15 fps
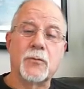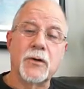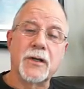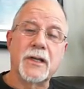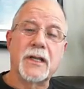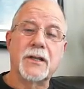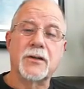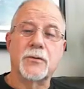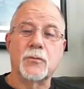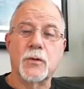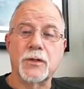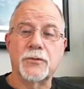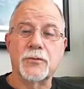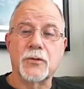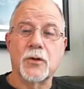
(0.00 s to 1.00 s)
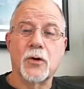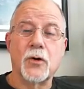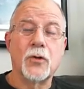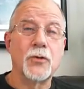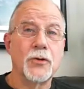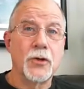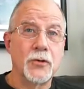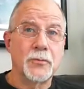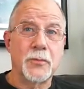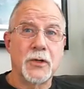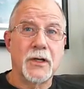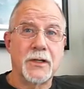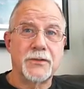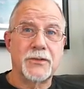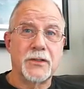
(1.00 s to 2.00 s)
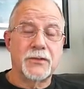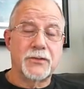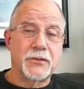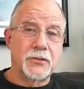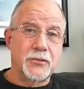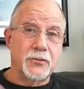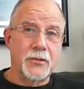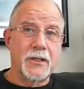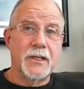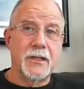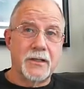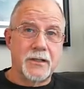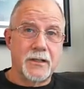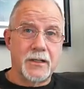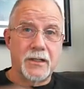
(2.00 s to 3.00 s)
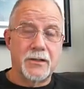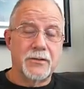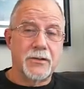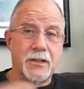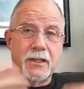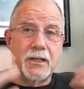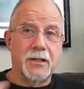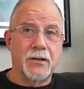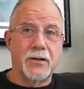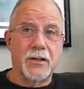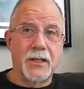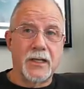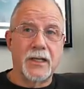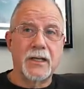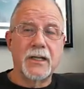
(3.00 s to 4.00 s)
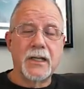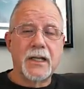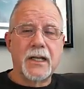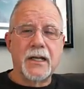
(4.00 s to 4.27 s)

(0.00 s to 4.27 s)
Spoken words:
if I went ahead and went through the whole note process and created an underline and all